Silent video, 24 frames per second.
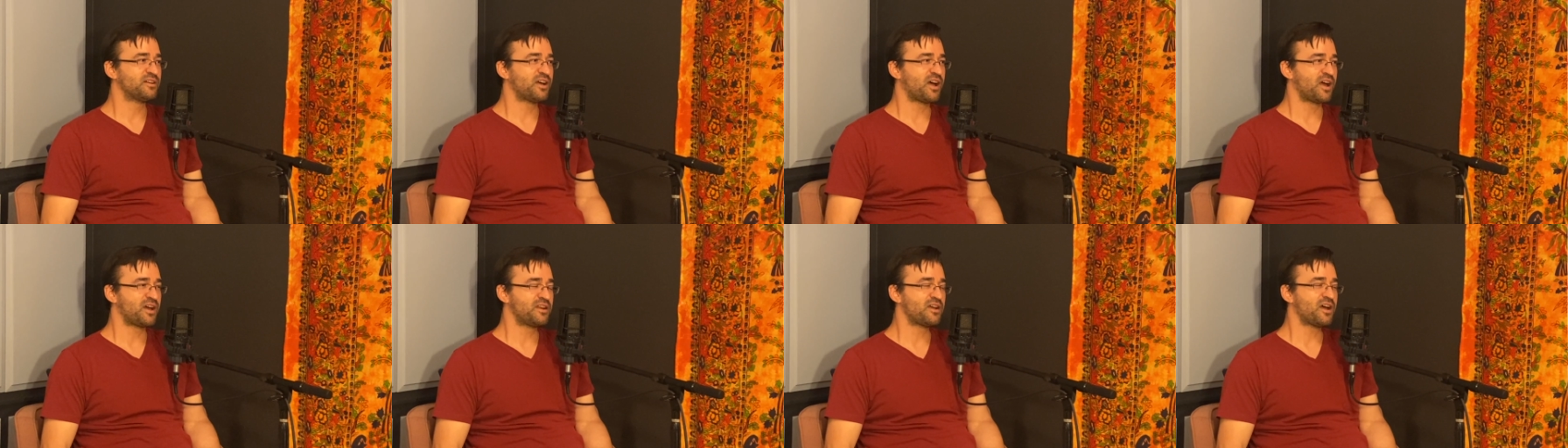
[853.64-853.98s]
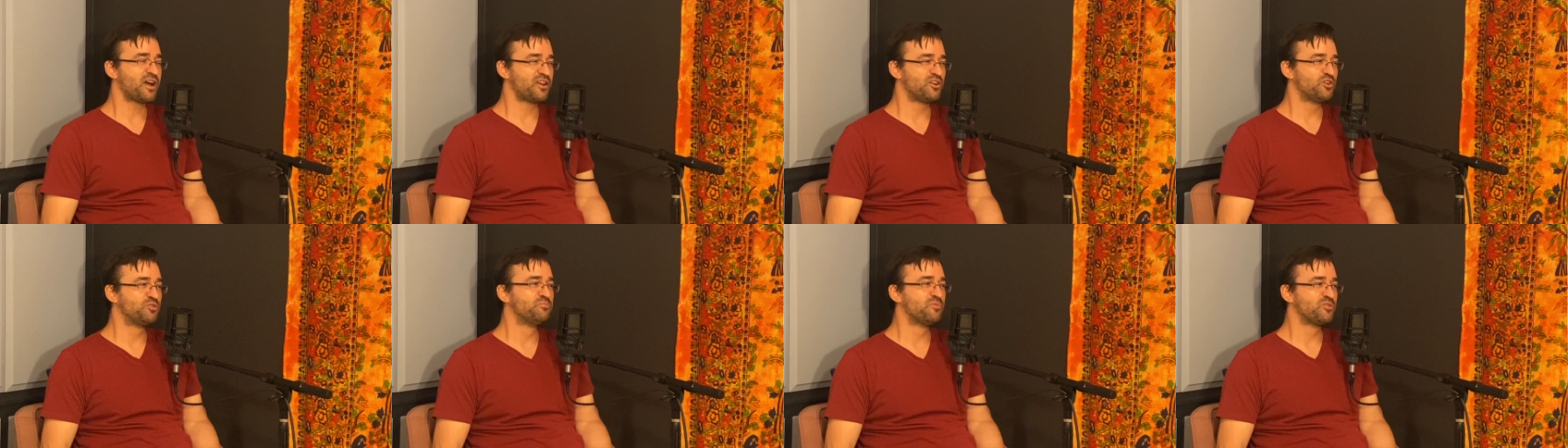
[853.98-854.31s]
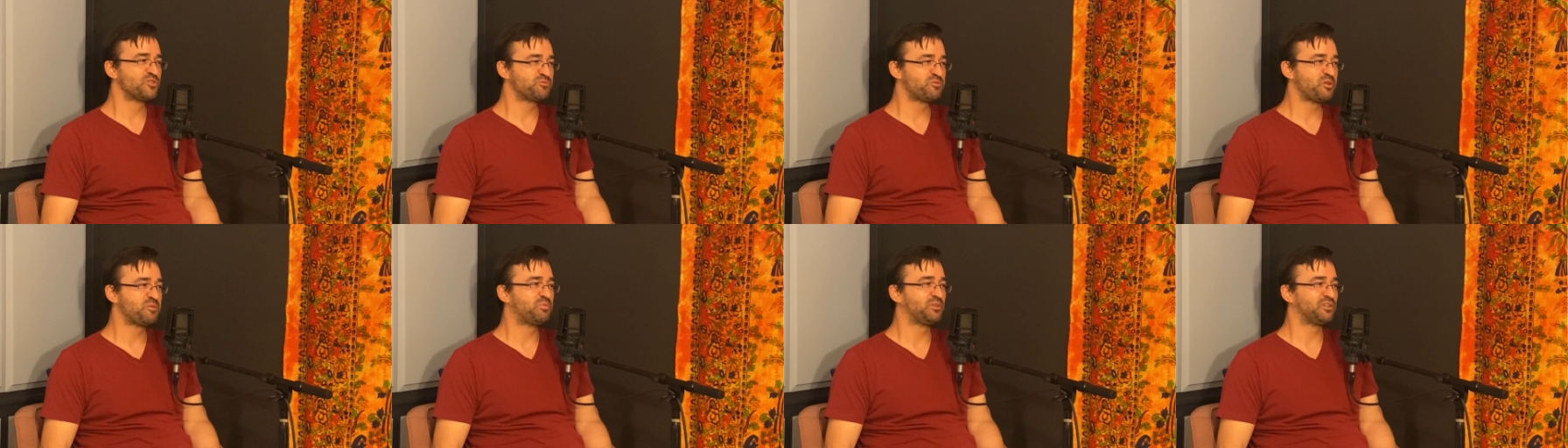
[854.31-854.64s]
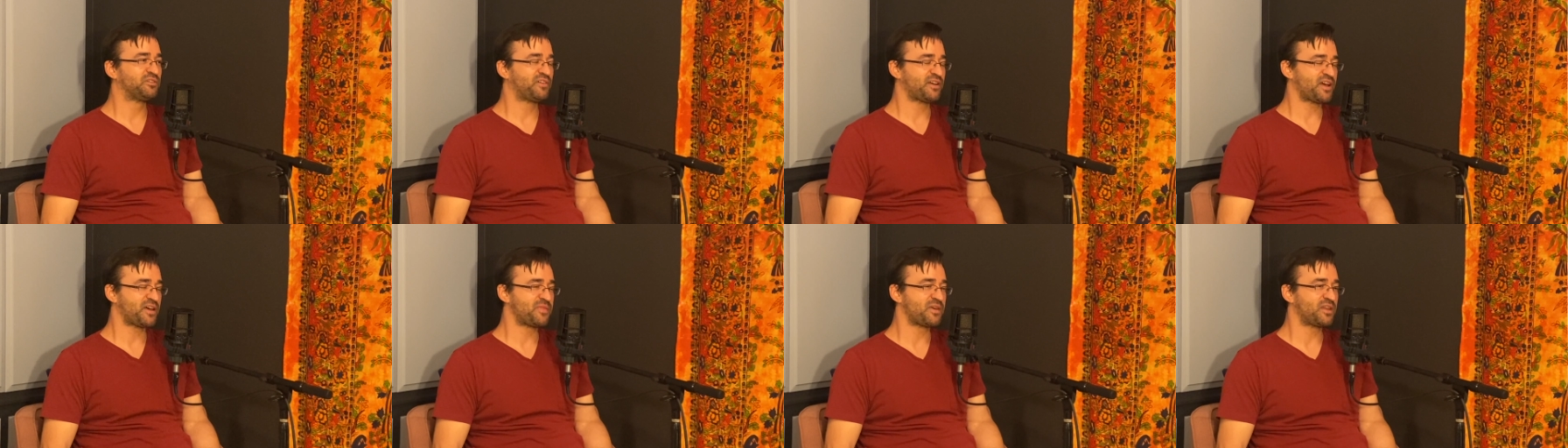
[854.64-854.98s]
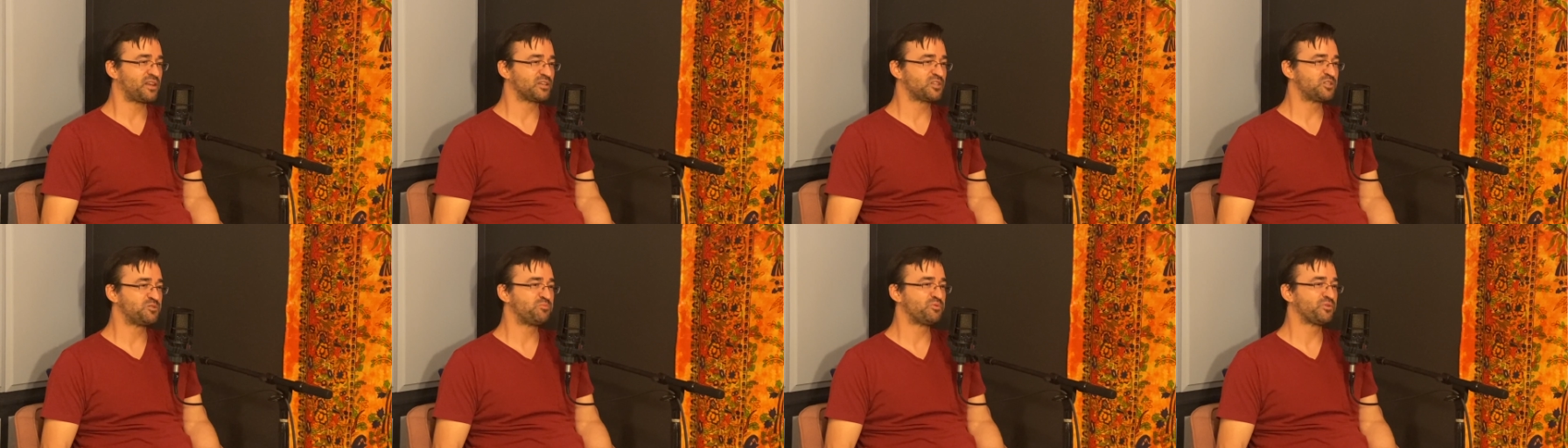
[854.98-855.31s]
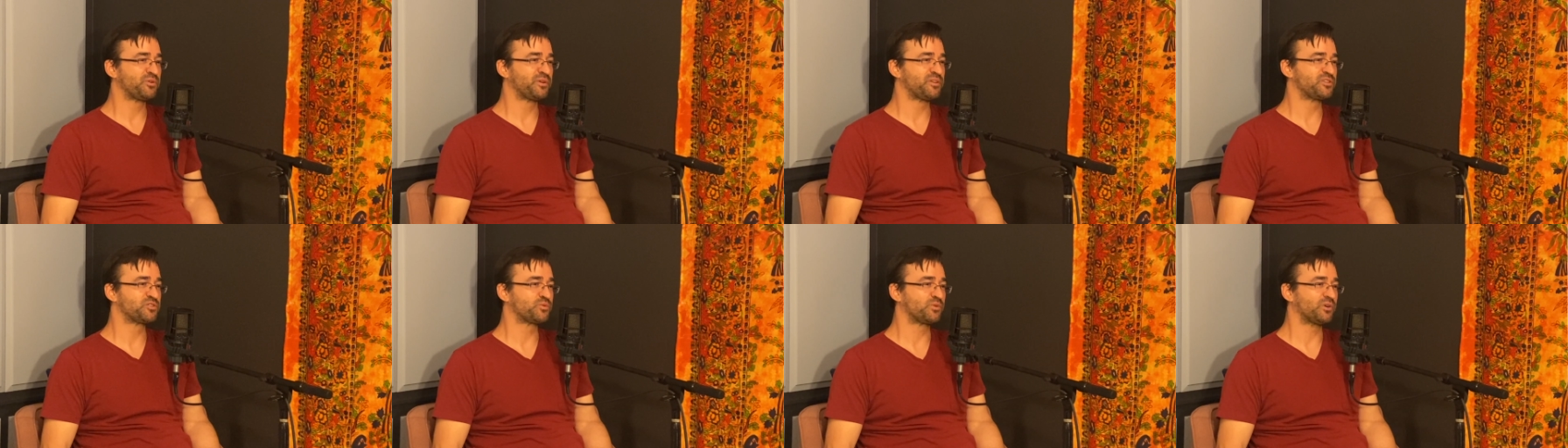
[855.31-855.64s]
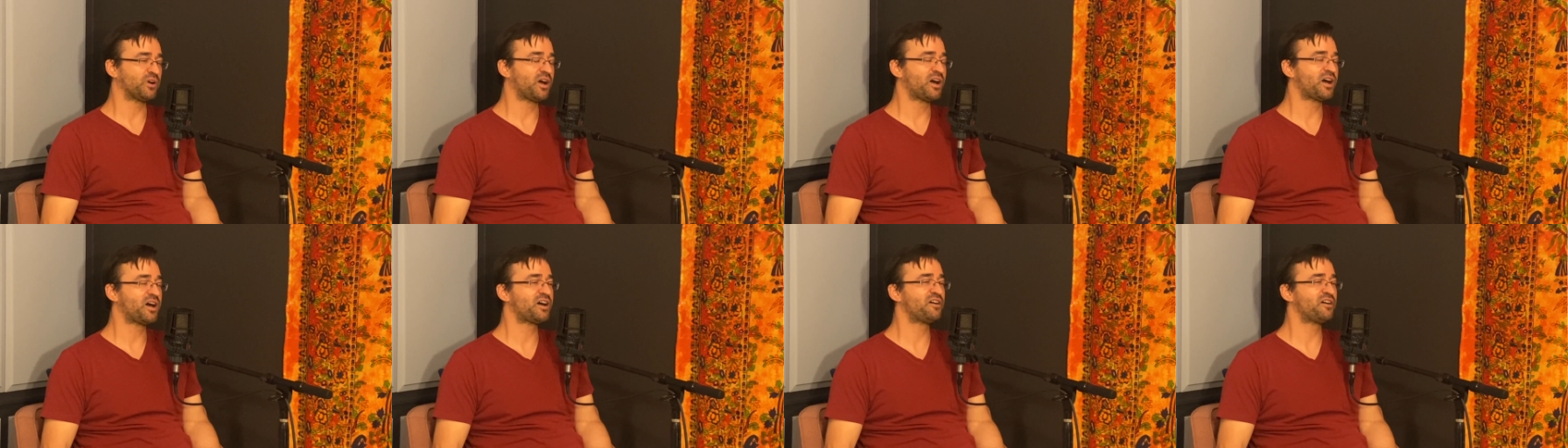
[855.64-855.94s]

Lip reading: I know most people have had that experience where,